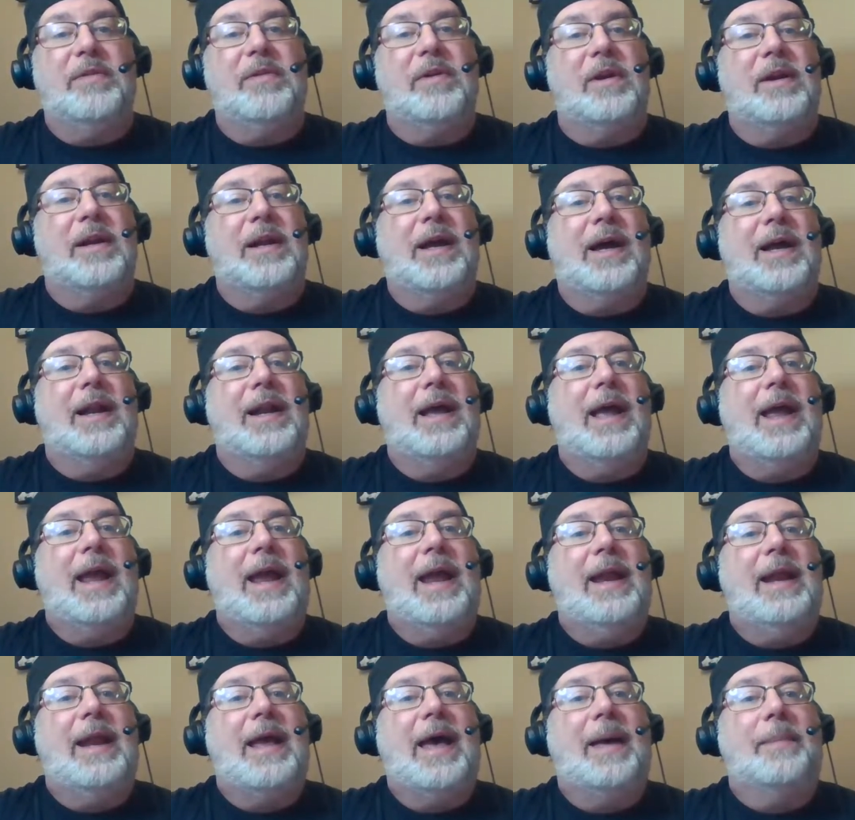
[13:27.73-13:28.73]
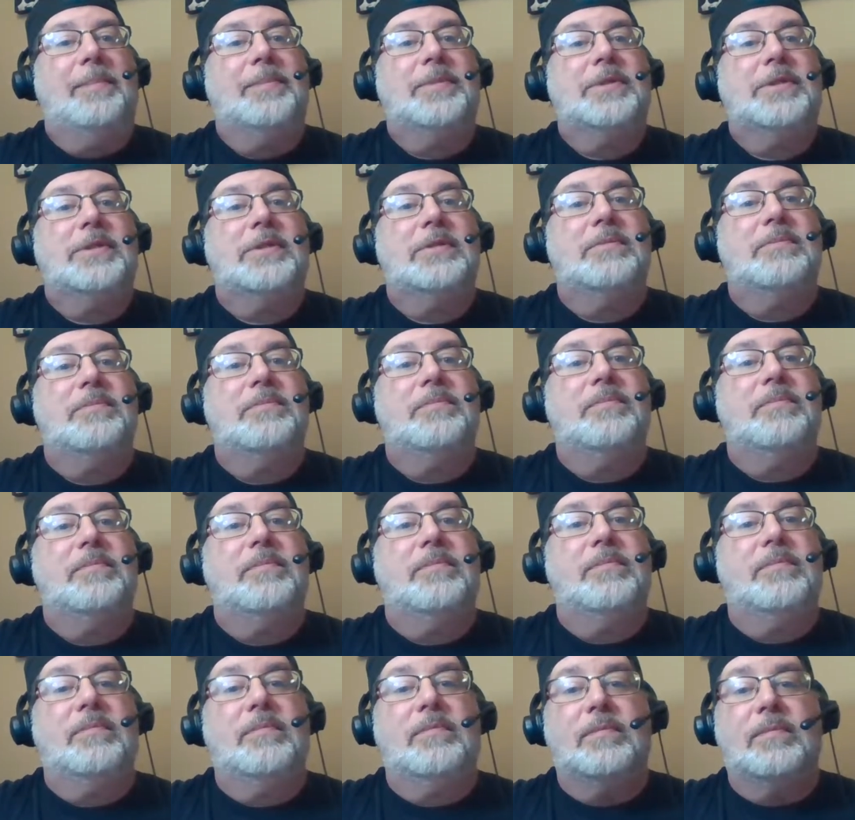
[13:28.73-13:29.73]
believe it or not, I hate apps.
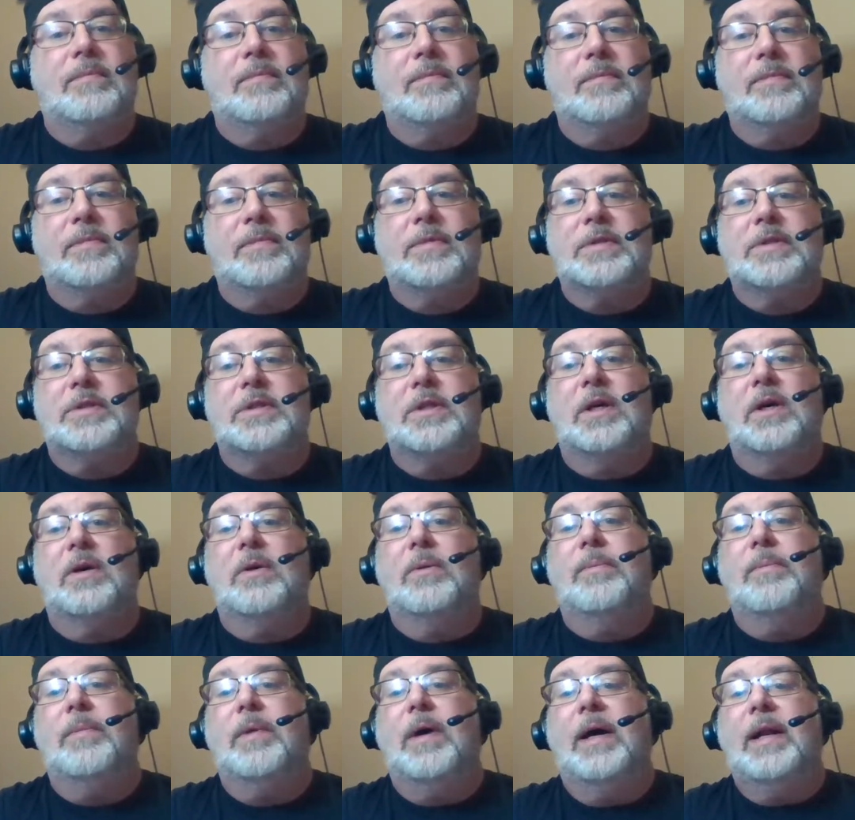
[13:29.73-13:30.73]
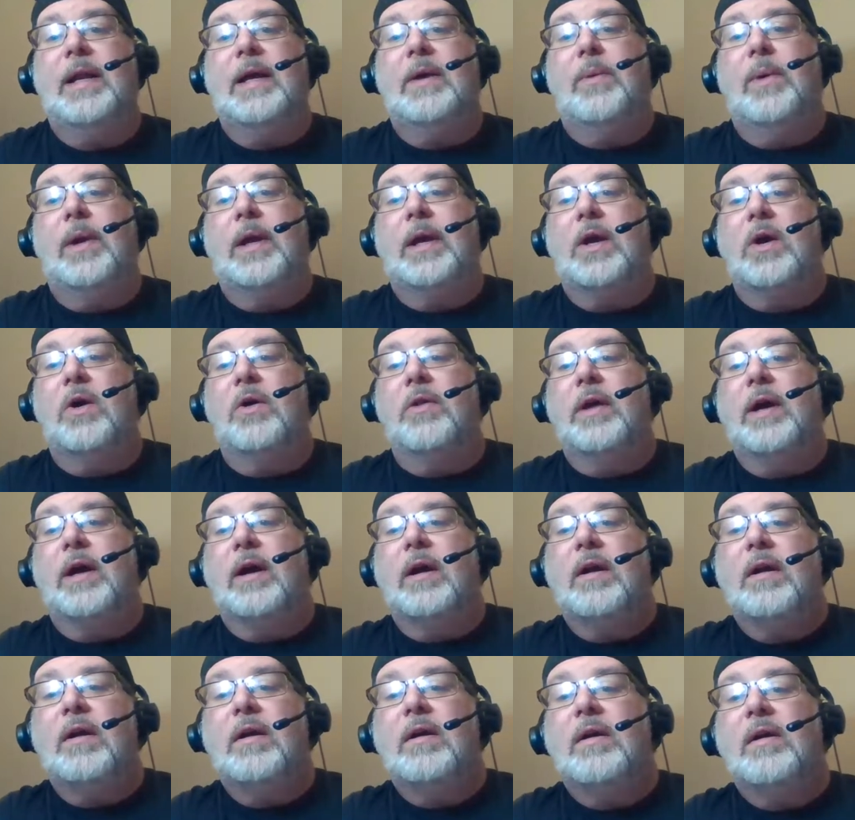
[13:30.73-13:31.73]
So I didn't want to go
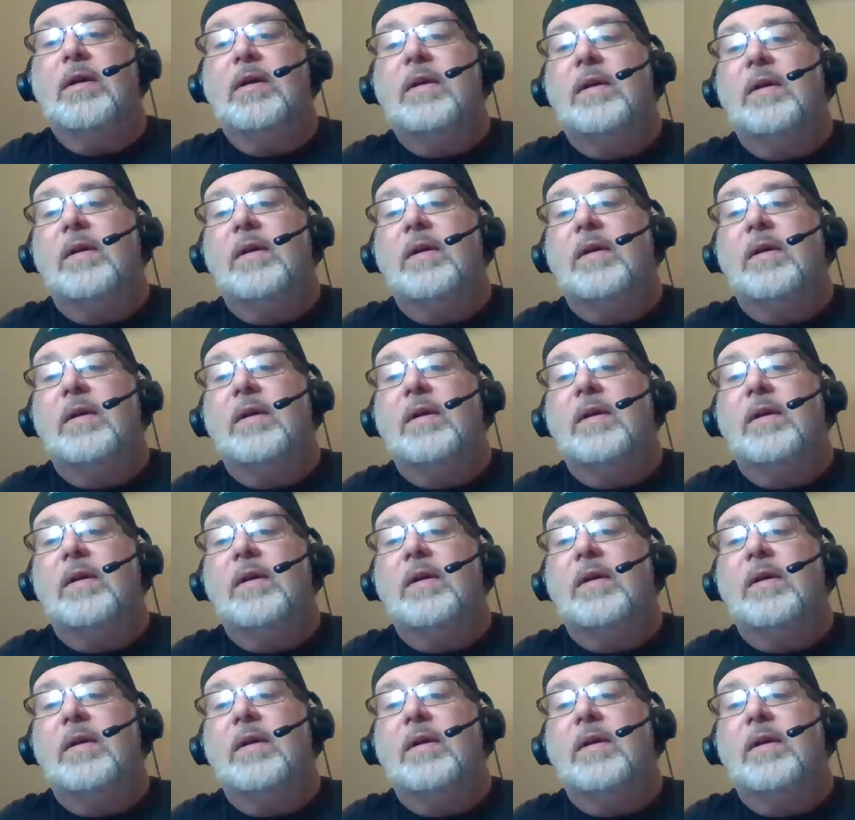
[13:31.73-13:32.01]
there.